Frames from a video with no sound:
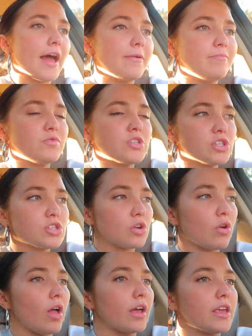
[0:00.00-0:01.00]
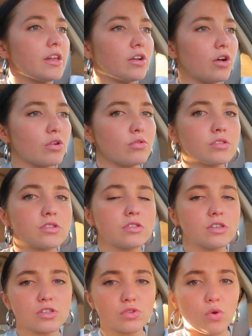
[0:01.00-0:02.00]
I'm just so lucky to go to a,
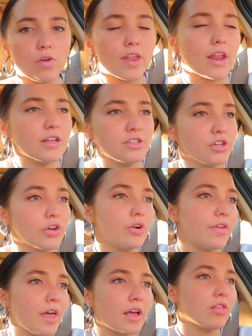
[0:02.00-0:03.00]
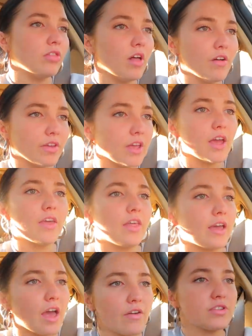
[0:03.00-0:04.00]
the school that I do and like love it and
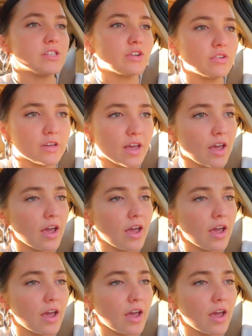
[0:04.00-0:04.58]
like every single day